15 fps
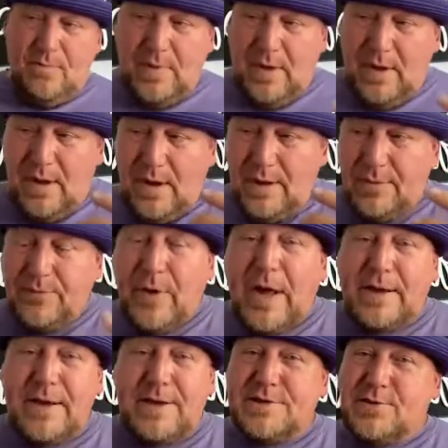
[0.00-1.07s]
uh,
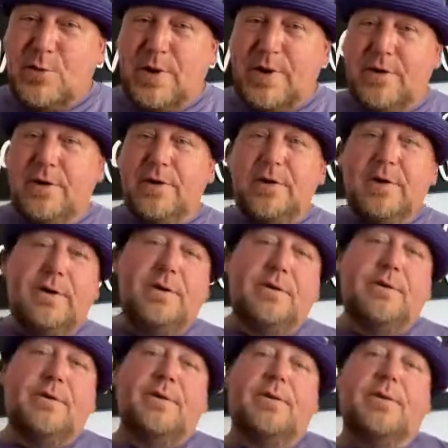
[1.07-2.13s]
Vikings Twitter.
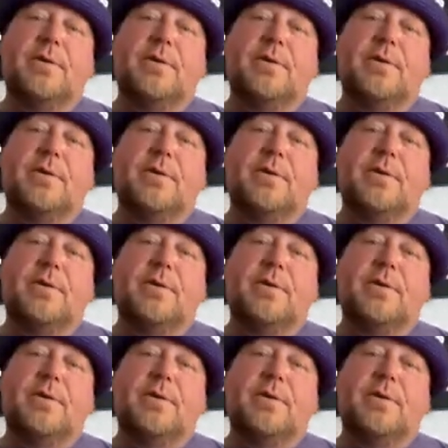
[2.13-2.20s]
Oh,